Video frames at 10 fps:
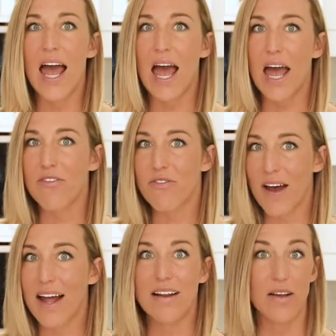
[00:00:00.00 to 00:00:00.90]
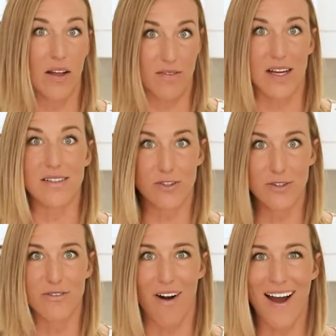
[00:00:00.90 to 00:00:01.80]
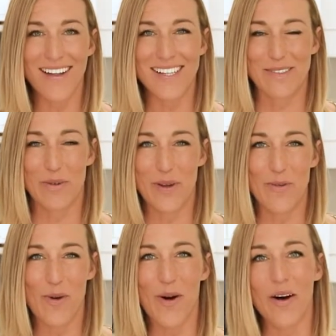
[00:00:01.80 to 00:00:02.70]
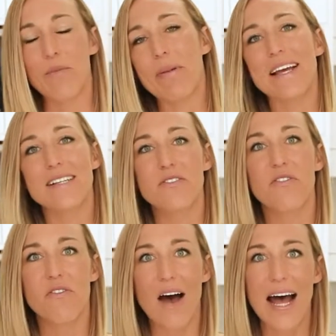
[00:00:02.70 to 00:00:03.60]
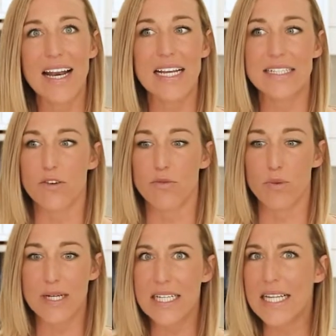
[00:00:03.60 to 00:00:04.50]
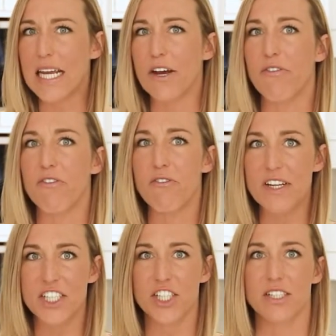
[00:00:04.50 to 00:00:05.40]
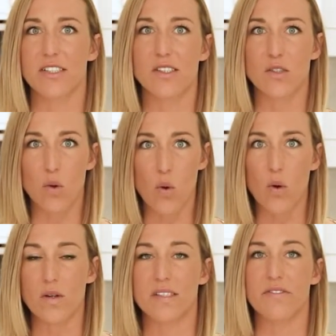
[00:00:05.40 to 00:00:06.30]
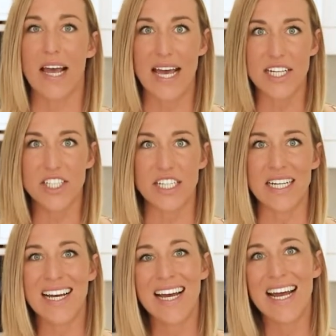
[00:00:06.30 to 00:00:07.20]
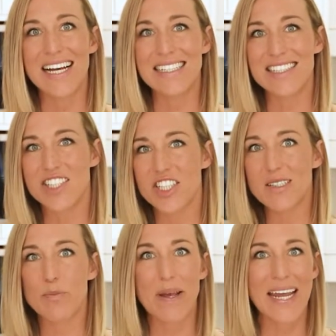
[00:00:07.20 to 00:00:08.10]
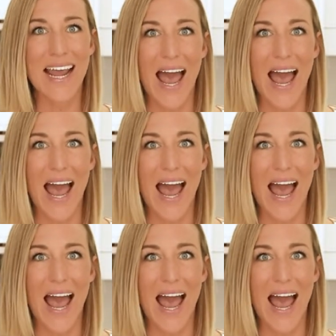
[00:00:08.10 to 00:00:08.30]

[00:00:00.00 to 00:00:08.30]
And fat, that's good, right? That's what we want because fat is a really efficient source of energy. It's just being